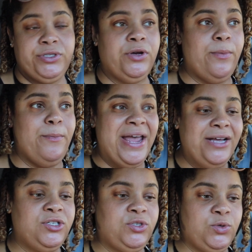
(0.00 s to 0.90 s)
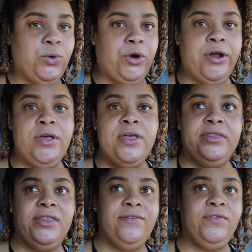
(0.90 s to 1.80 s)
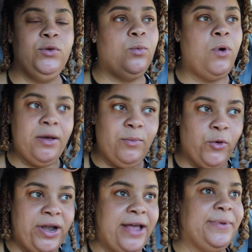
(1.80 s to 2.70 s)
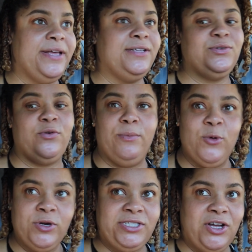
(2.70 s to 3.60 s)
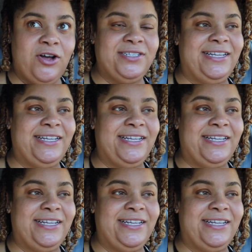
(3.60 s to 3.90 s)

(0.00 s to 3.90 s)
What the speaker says: So make sure that if you want more napkins or more sauce,